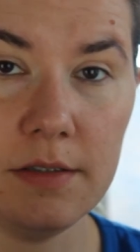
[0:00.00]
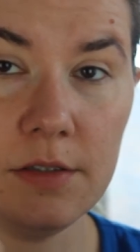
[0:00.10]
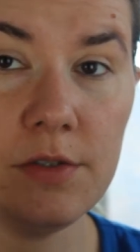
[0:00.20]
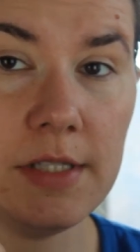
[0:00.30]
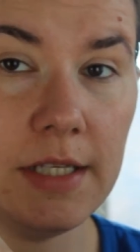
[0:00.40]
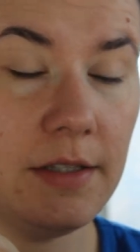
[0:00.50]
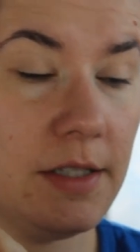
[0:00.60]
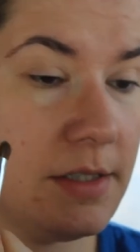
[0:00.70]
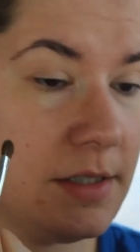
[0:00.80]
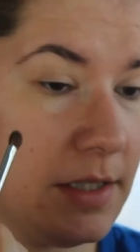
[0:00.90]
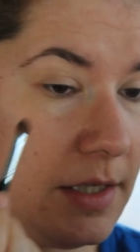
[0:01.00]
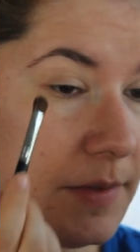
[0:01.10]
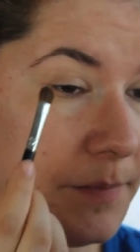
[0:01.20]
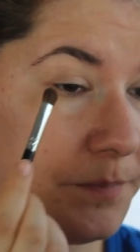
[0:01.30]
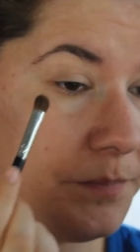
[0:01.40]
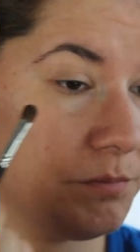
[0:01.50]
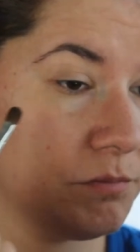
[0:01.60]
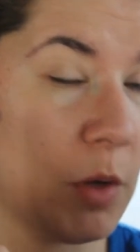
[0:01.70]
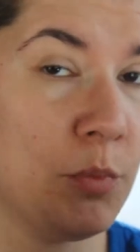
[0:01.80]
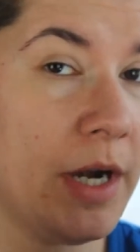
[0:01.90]
to set this um,
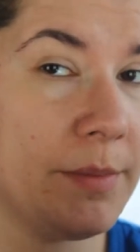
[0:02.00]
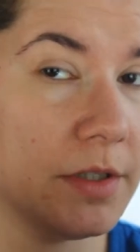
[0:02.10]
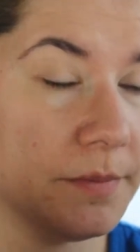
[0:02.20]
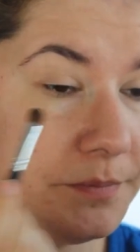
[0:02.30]
primer.